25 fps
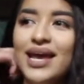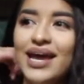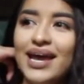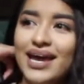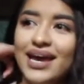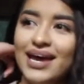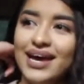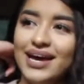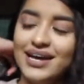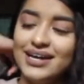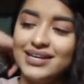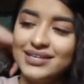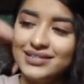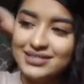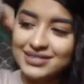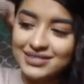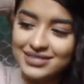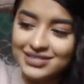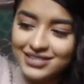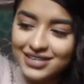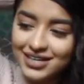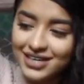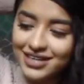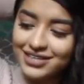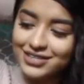
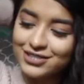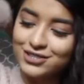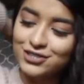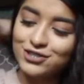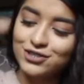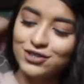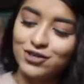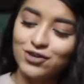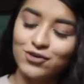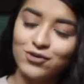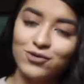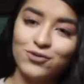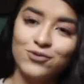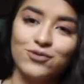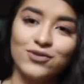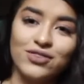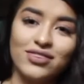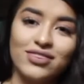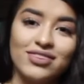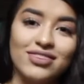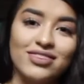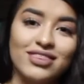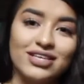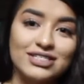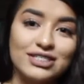And so
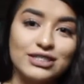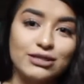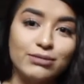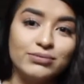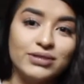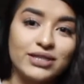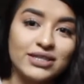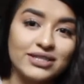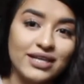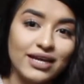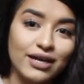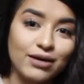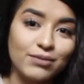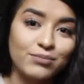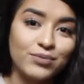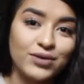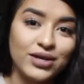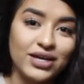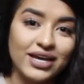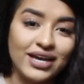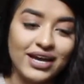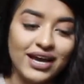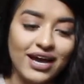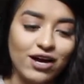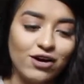the subject that I'm
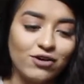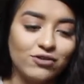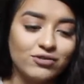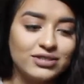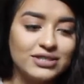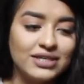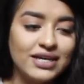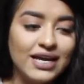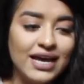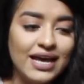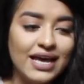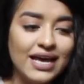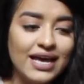bringing out